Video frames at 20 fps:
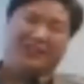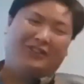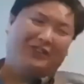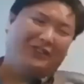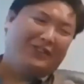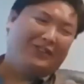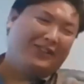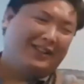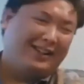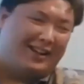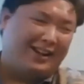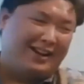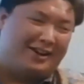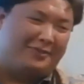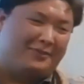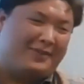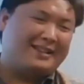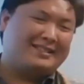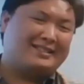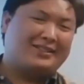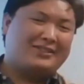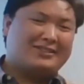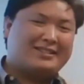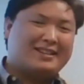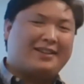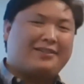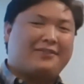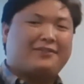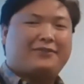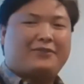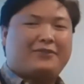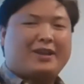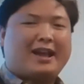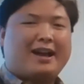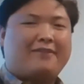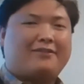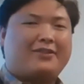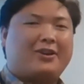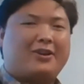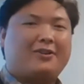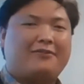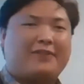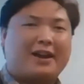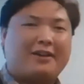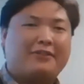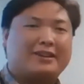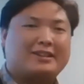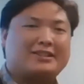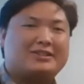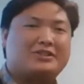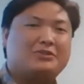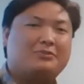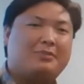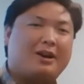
So as I was saying, we have our Virex